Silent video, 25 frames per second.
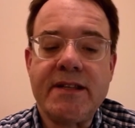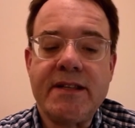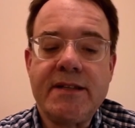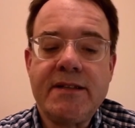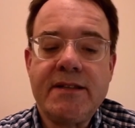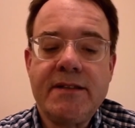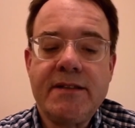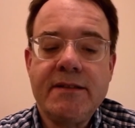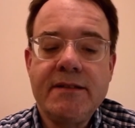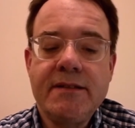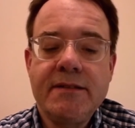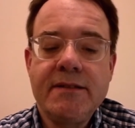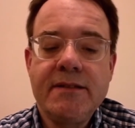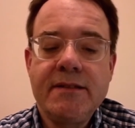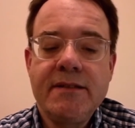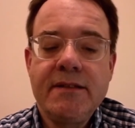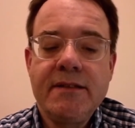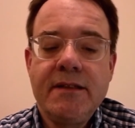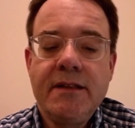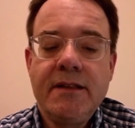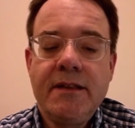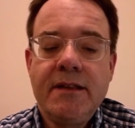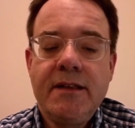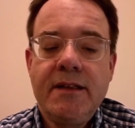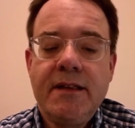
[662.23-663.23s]
it,
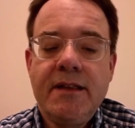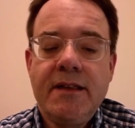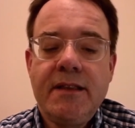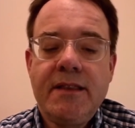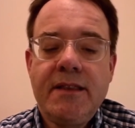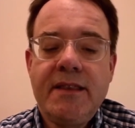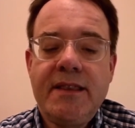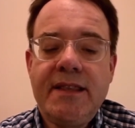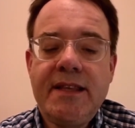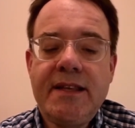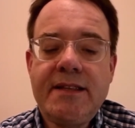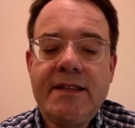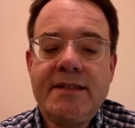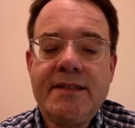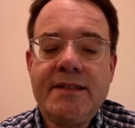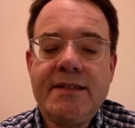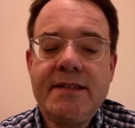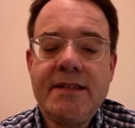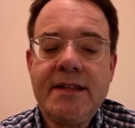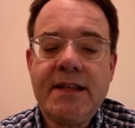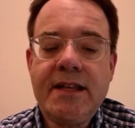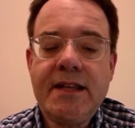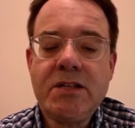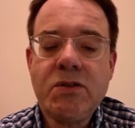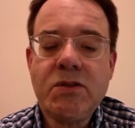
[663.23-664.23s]

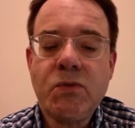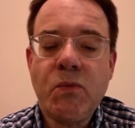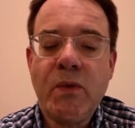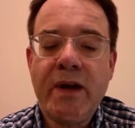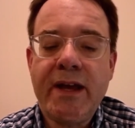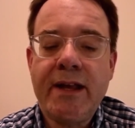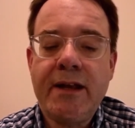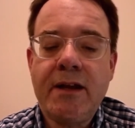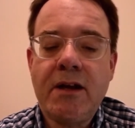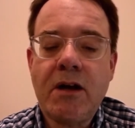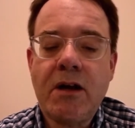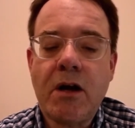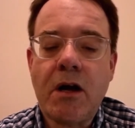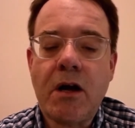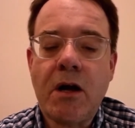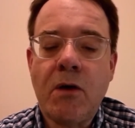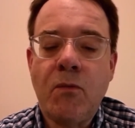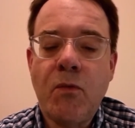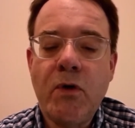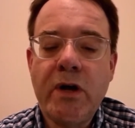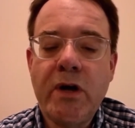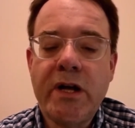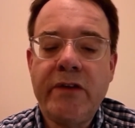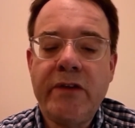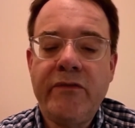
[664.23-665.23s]
this is when our
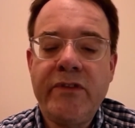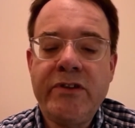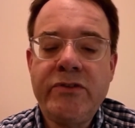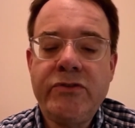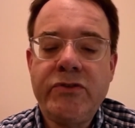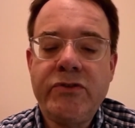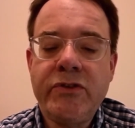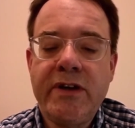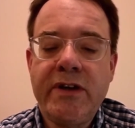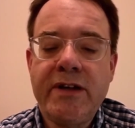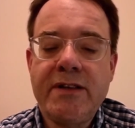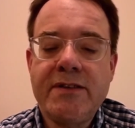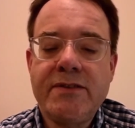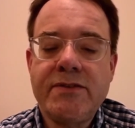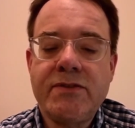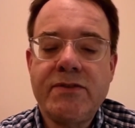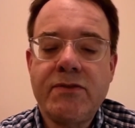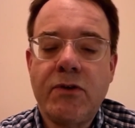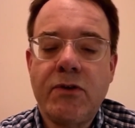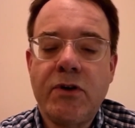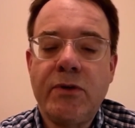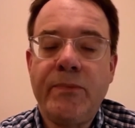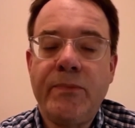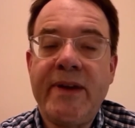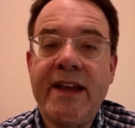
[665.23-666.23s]
work of endurance
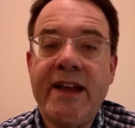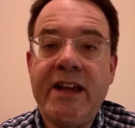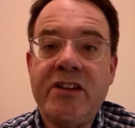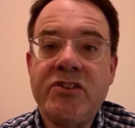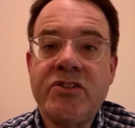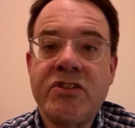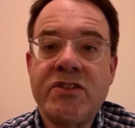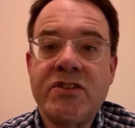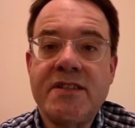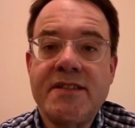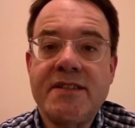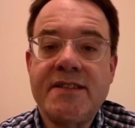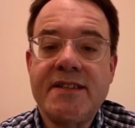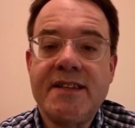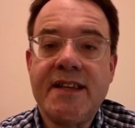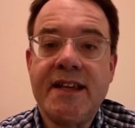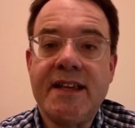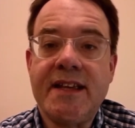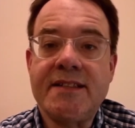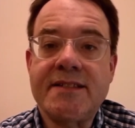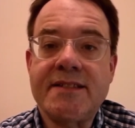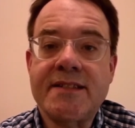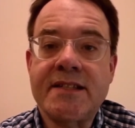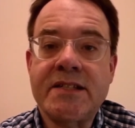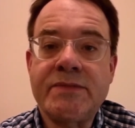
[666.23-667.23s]
or patience
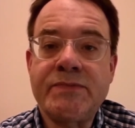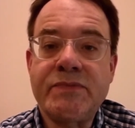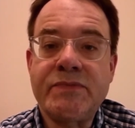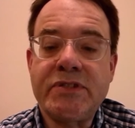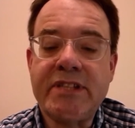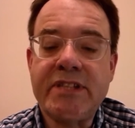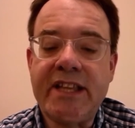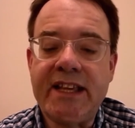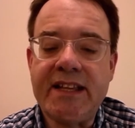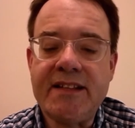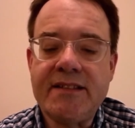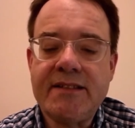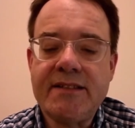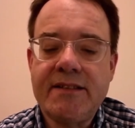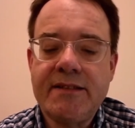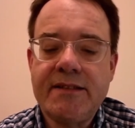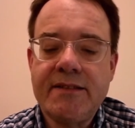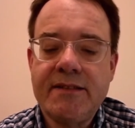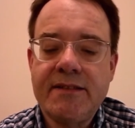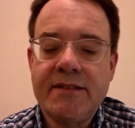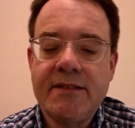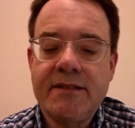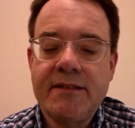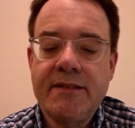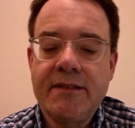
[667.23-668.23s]
is complete,
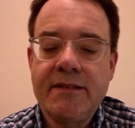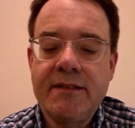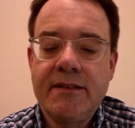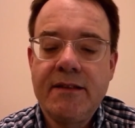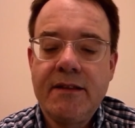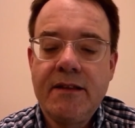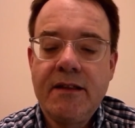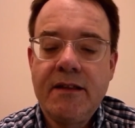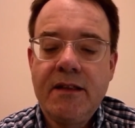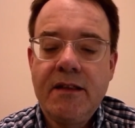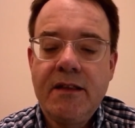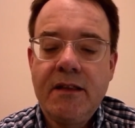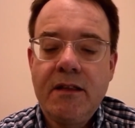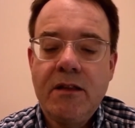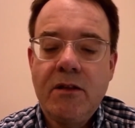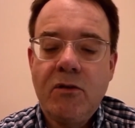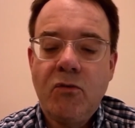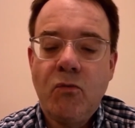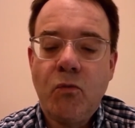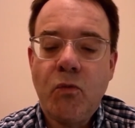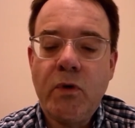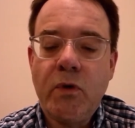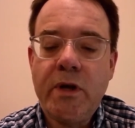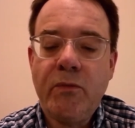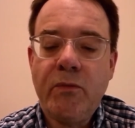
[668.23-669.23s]

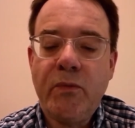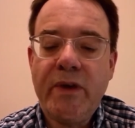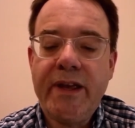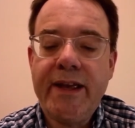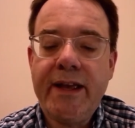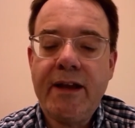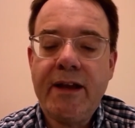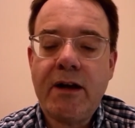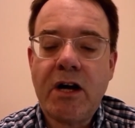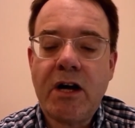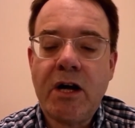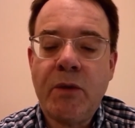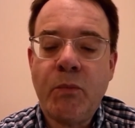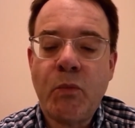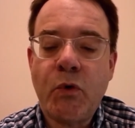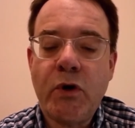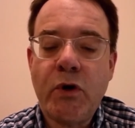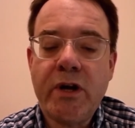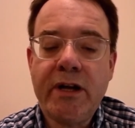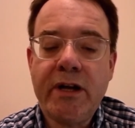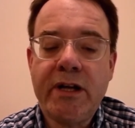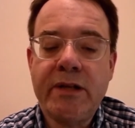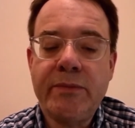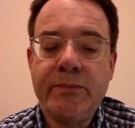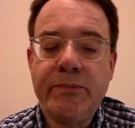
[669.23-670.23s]
when we are more
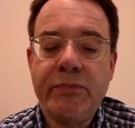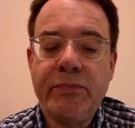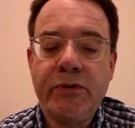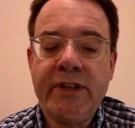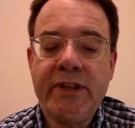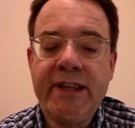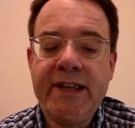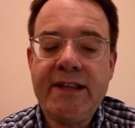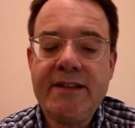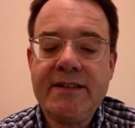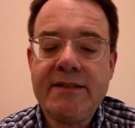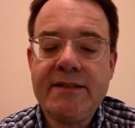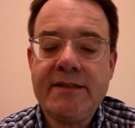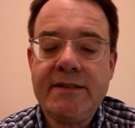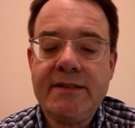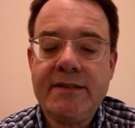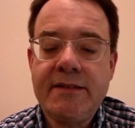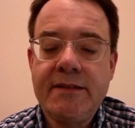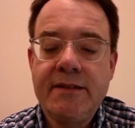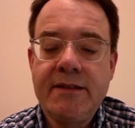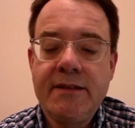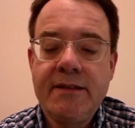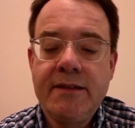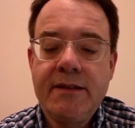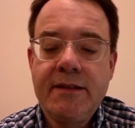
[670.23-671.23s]
complete
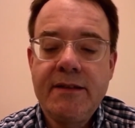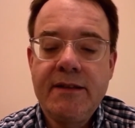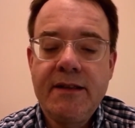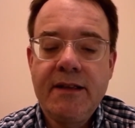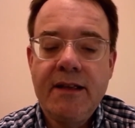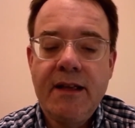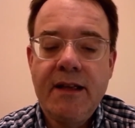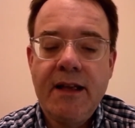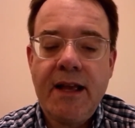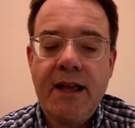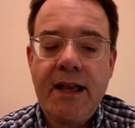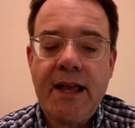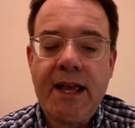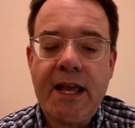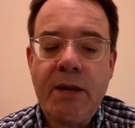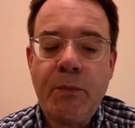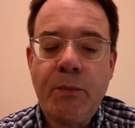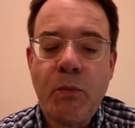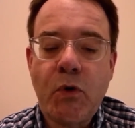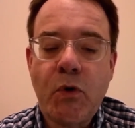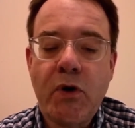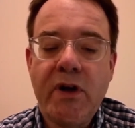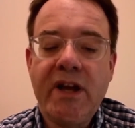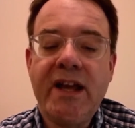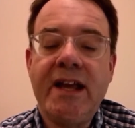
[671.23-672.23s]
and
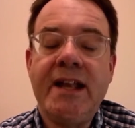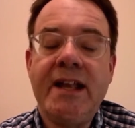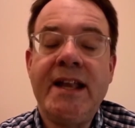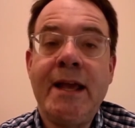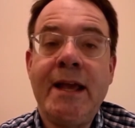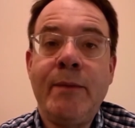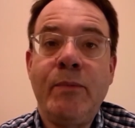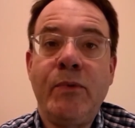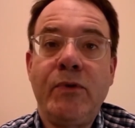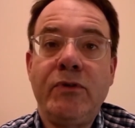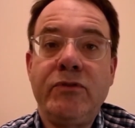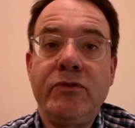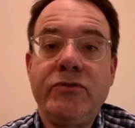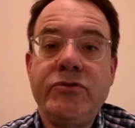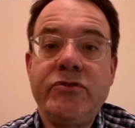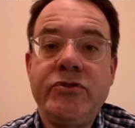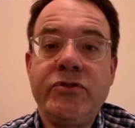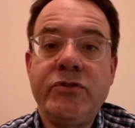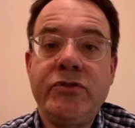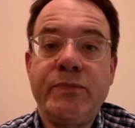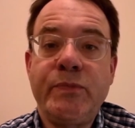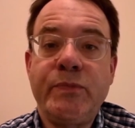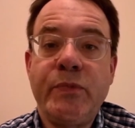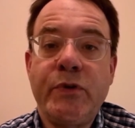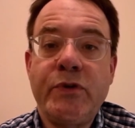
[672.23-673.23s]
more enabled
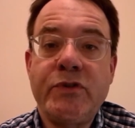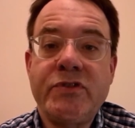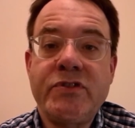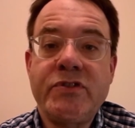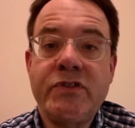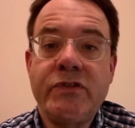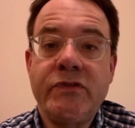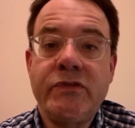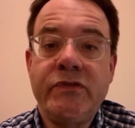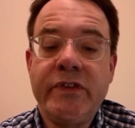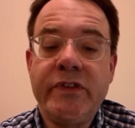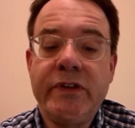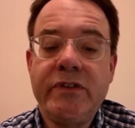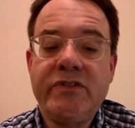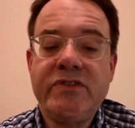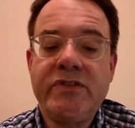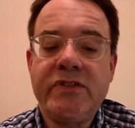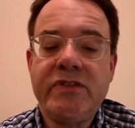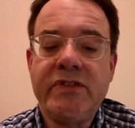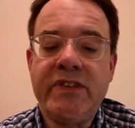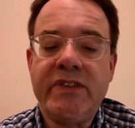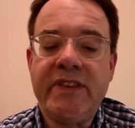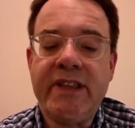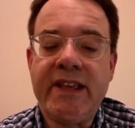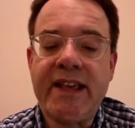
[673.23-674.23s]
to persevere
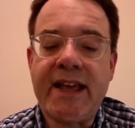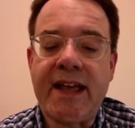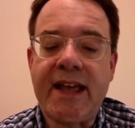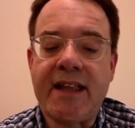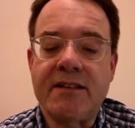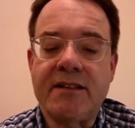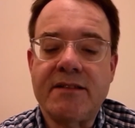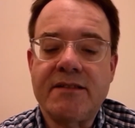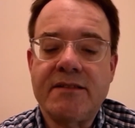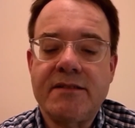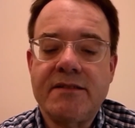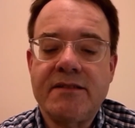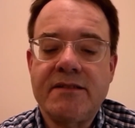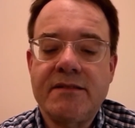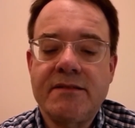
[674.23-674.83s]
to the end.